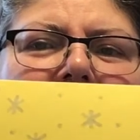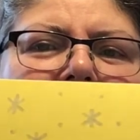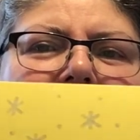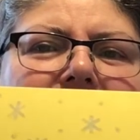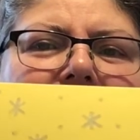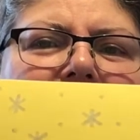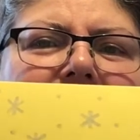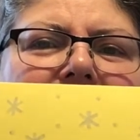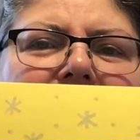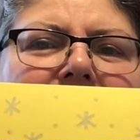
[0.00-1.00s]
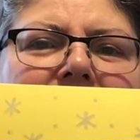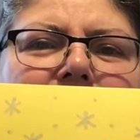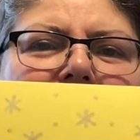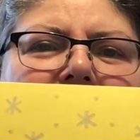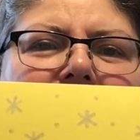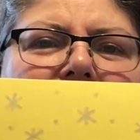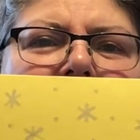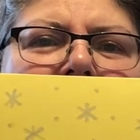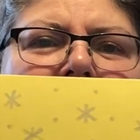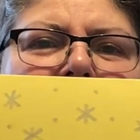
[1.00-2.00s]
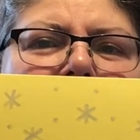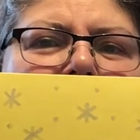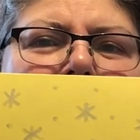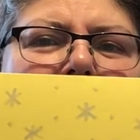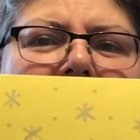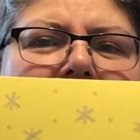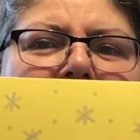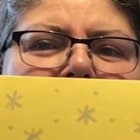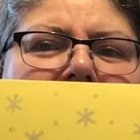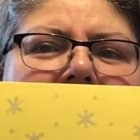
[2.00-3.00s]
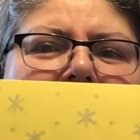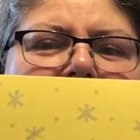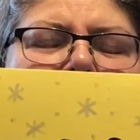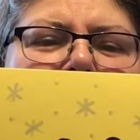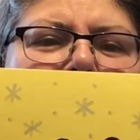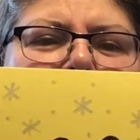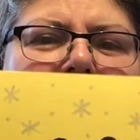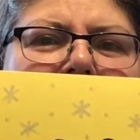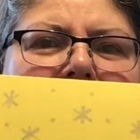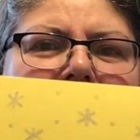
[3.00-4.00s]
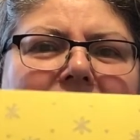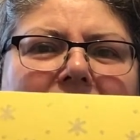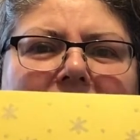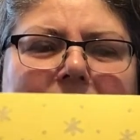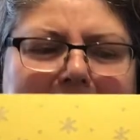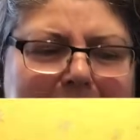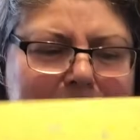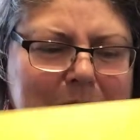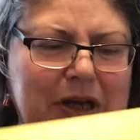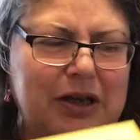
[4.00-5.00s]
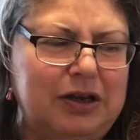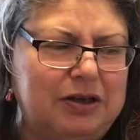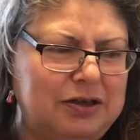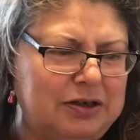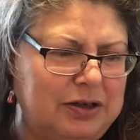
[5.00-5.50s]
yeah, just add a little bit of silver pen to that and you've got a penguin card.